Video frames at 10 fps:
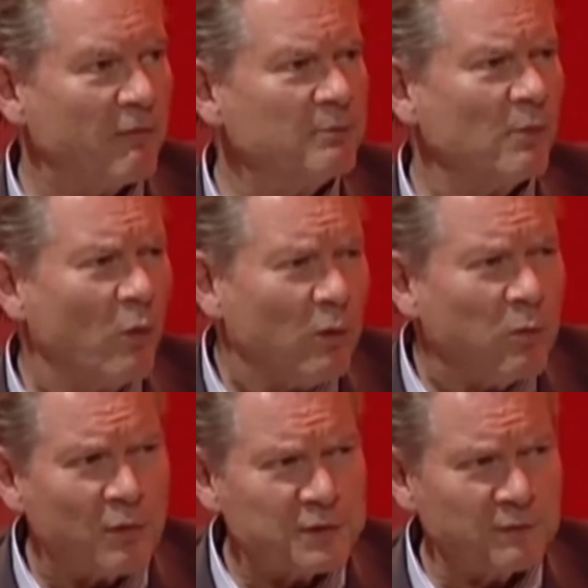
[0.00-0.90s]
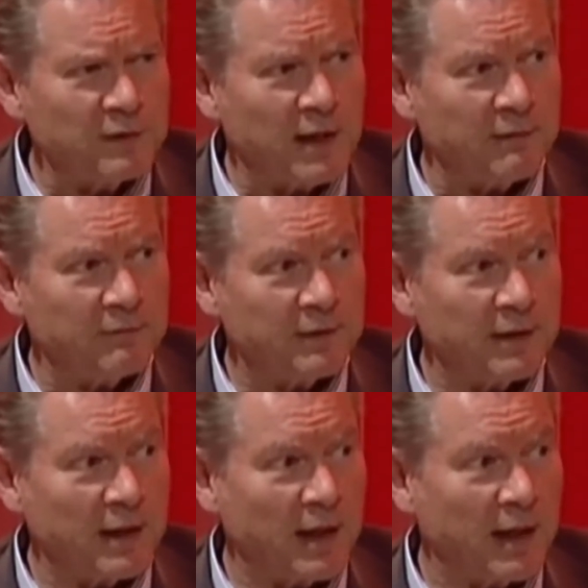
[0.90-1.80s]
from all walks of life. And
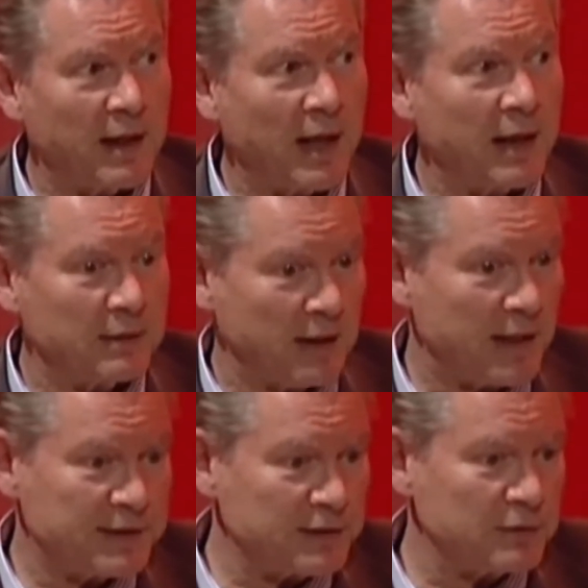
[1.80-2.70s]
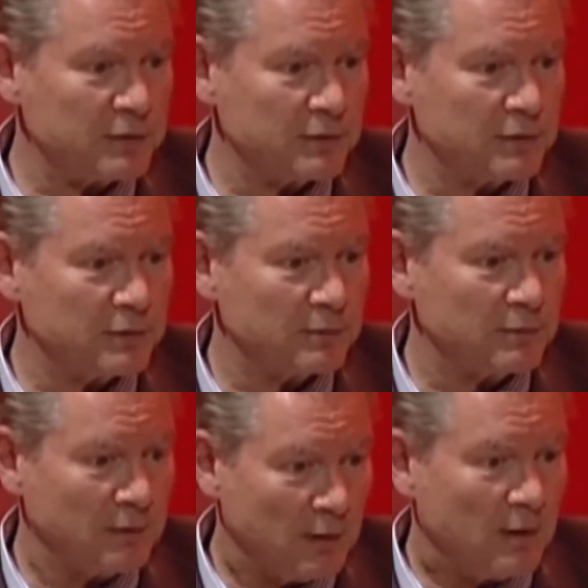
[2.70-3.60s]
I, I, I hasten to, to
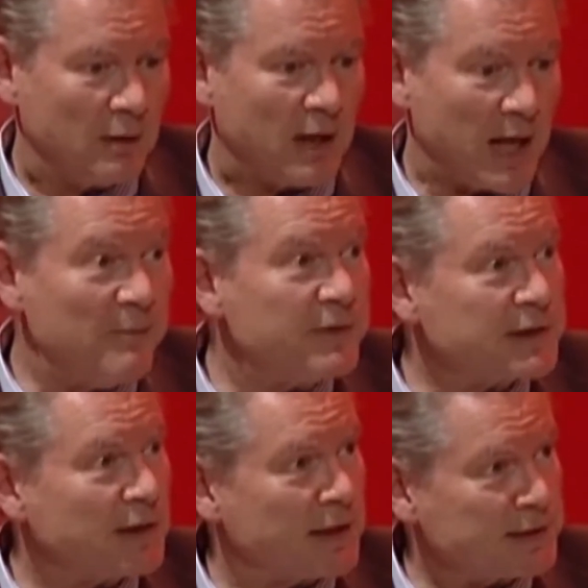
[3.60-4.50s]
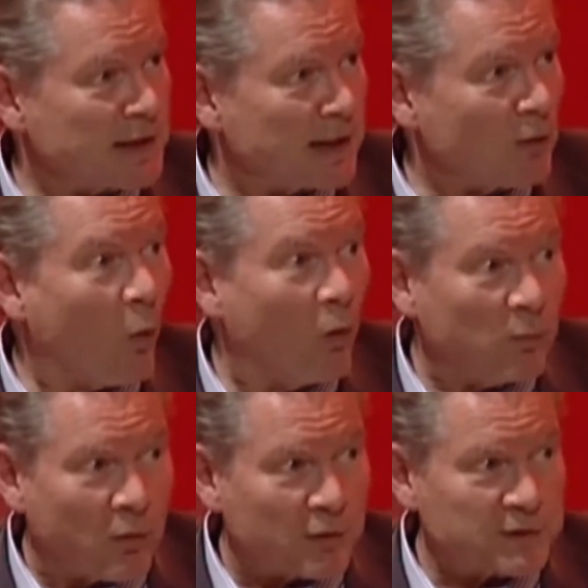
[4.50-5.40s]
emphasize that. All
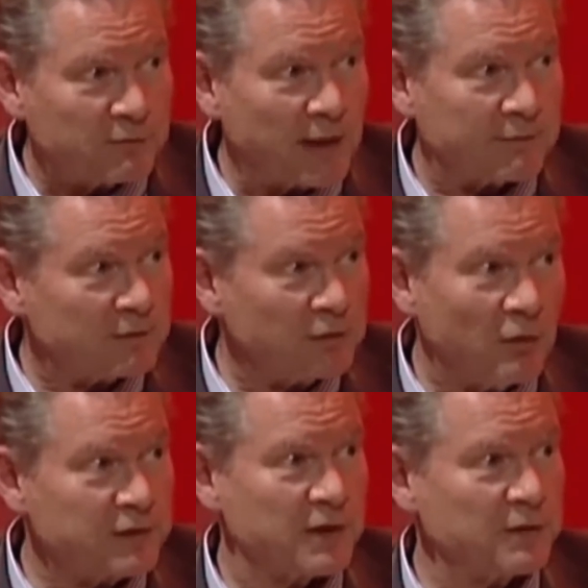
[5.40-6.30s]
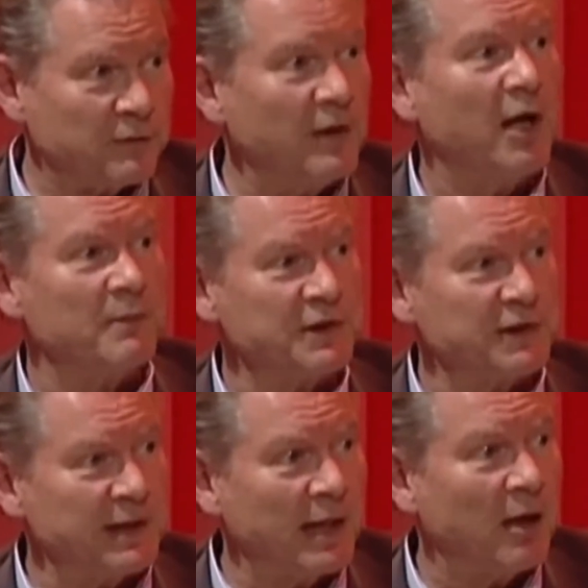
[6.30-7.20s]
walks of life, not just farmers
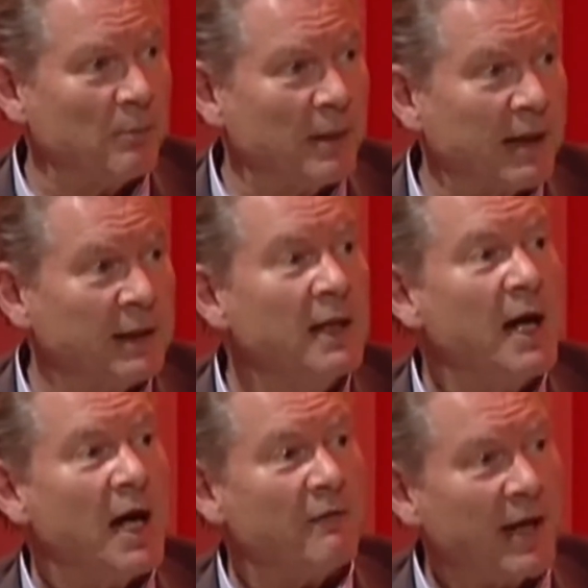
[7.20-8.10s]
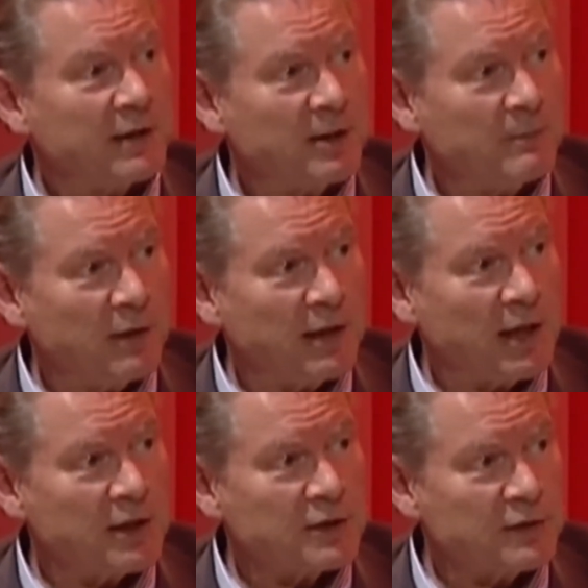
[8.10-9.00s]
in the outback, have had
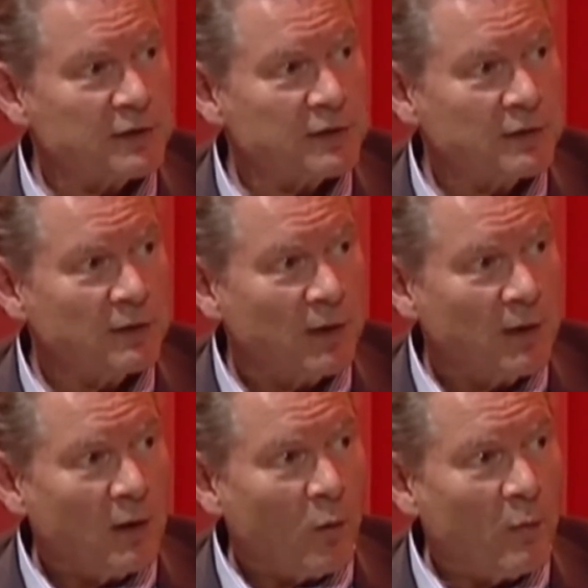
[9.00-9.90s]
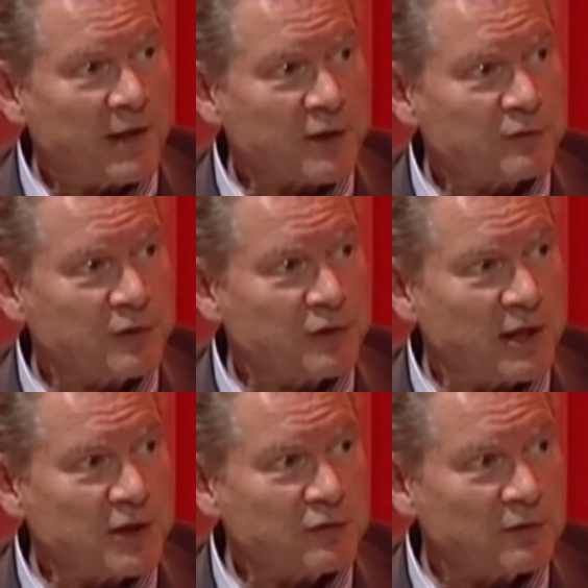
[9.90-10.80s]
communications with
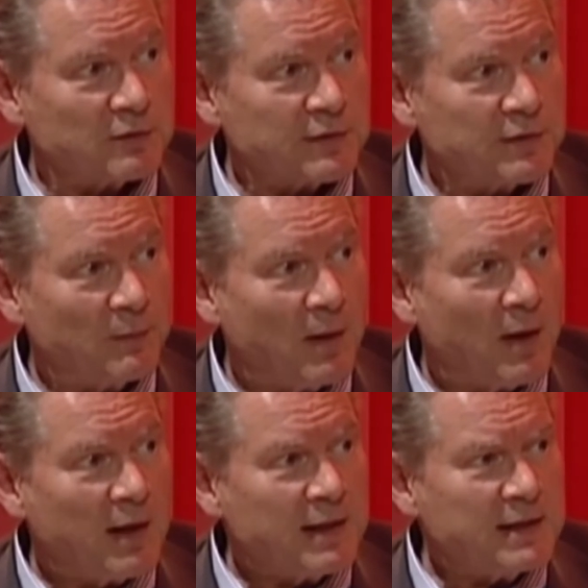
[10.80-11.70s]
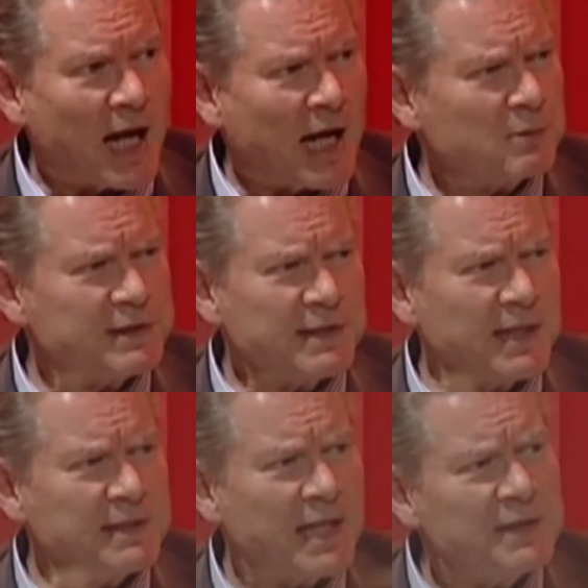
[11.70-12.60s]
extraterrestrials. I would say
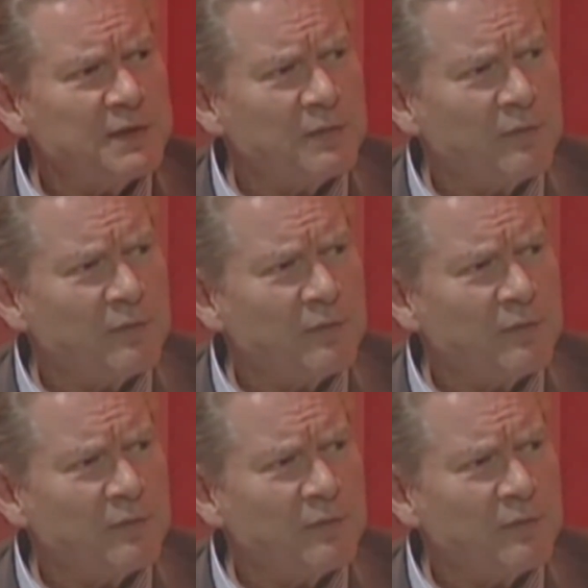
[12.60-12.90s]
tens of